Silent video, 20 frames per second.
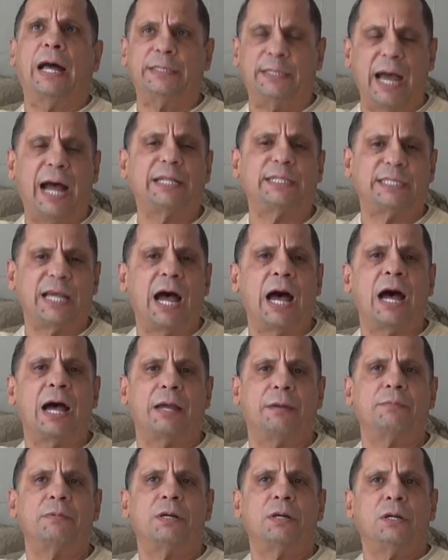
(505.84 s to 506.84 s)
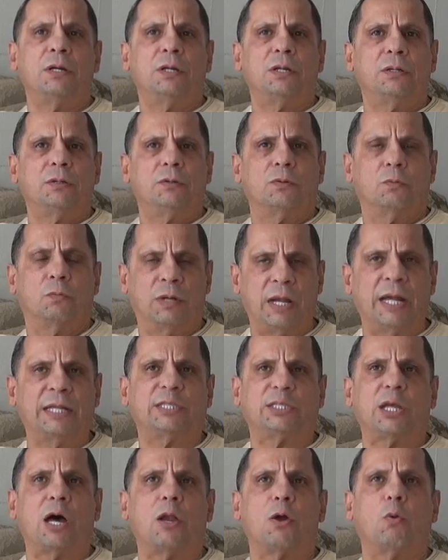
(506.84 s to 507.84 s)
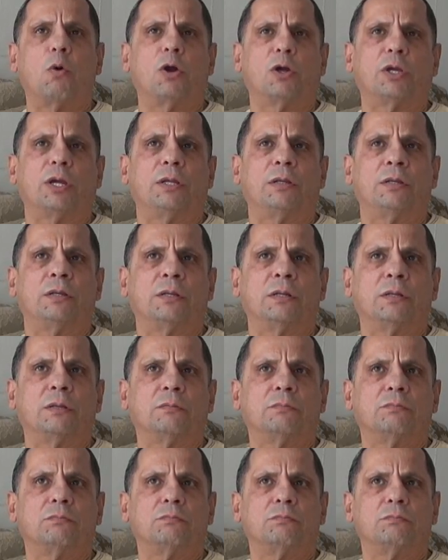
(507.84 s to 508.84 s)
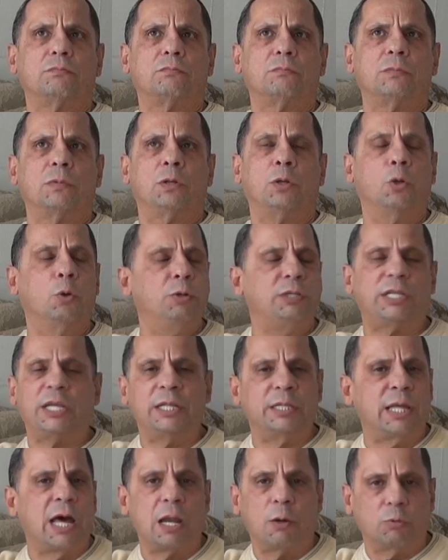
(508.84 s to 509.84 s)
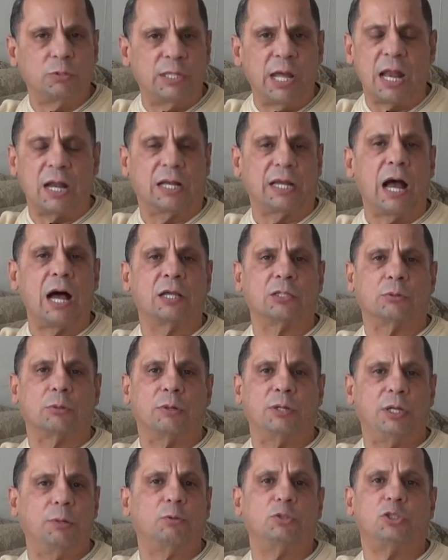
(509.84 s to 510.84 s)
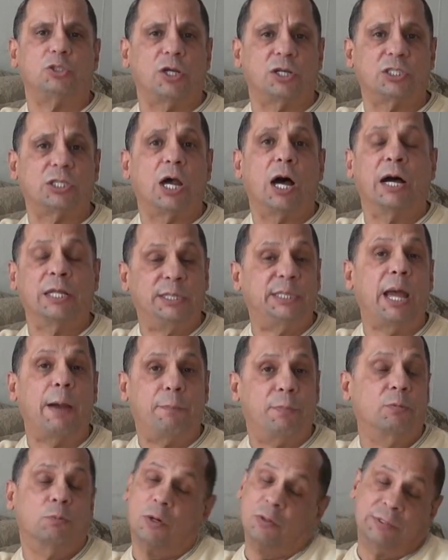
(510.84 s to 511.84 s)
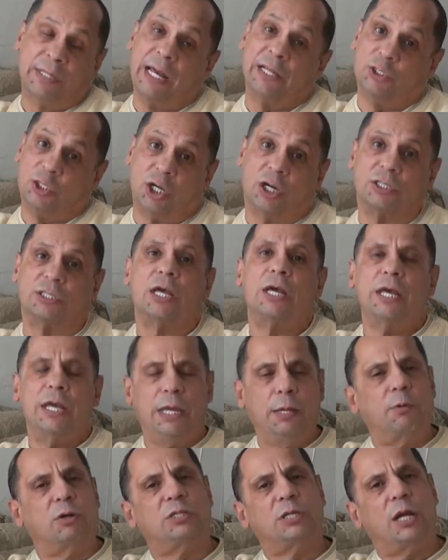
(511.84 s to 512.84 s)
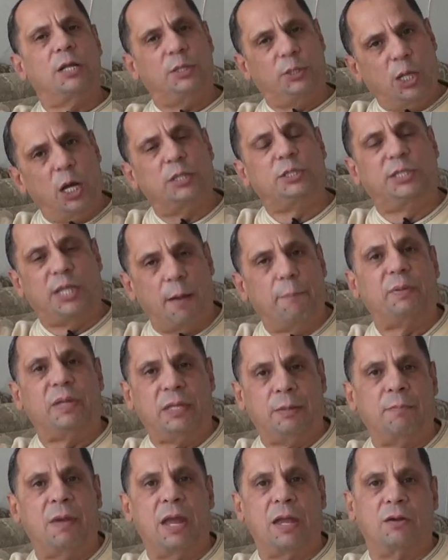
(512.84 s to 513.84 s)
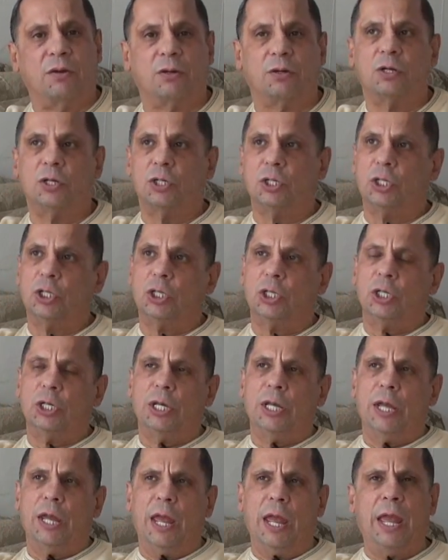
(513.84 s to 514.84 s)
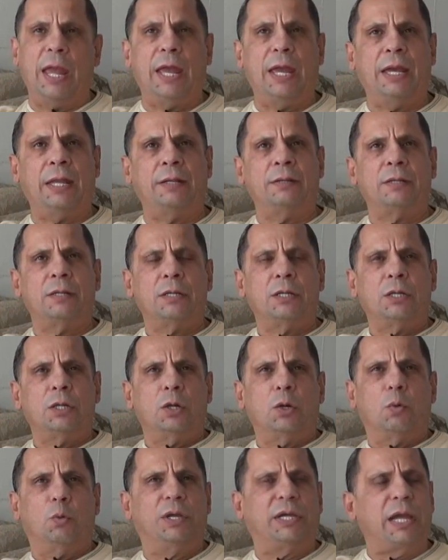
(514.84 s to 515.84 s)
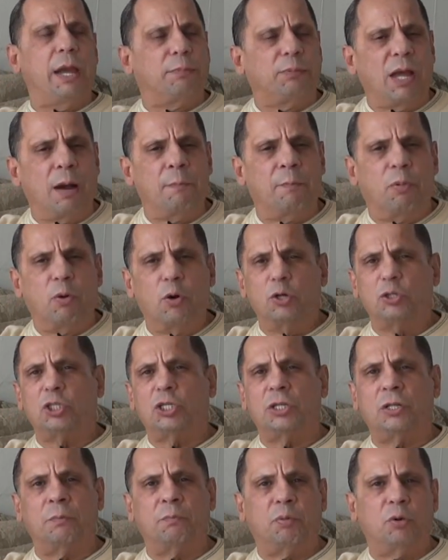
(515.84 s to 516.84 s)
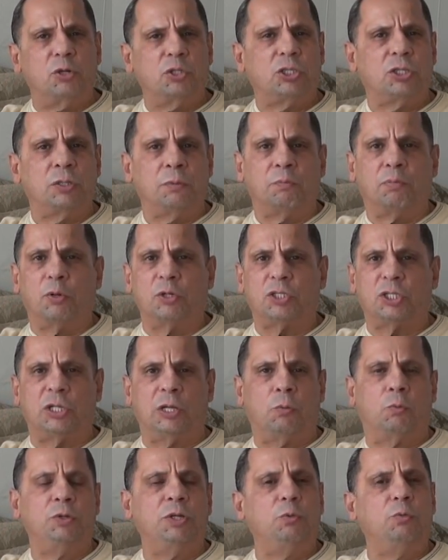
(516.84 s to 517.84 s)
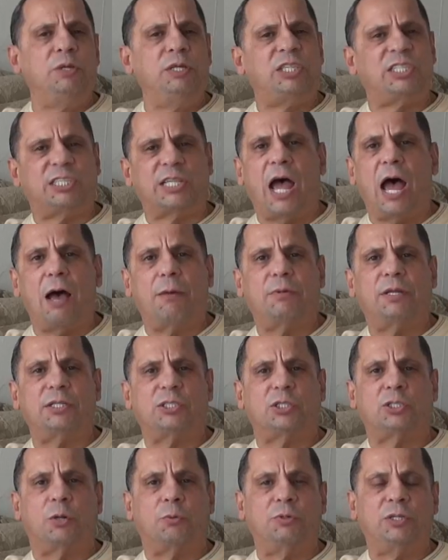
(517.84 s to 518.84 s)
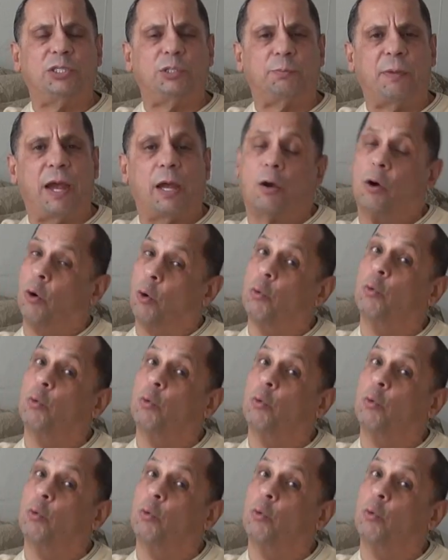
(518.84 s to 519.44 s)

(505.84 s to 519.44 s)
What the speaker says: that time, when I started working, Luis Quintana was not a councilor. He was just he was the deputy mayor. And we kept on pushing, and we established the respect